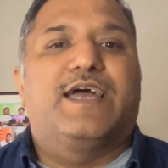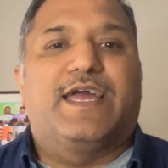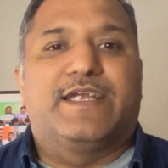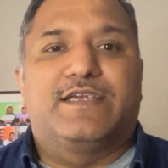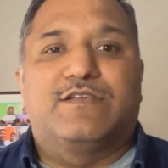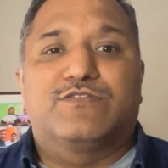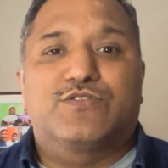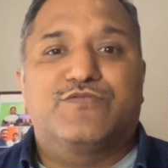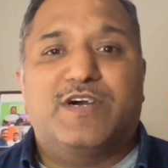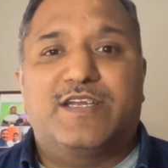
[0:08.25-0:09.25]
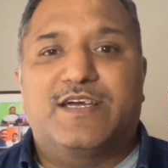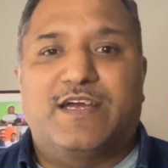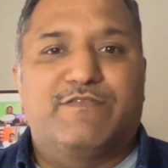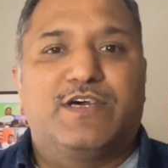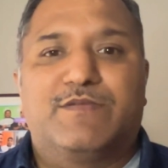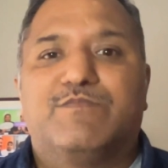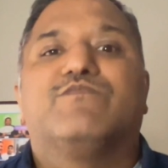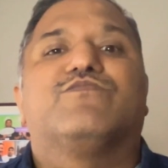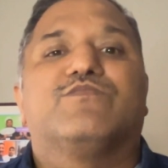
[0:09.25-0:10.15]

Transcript: And so far I've done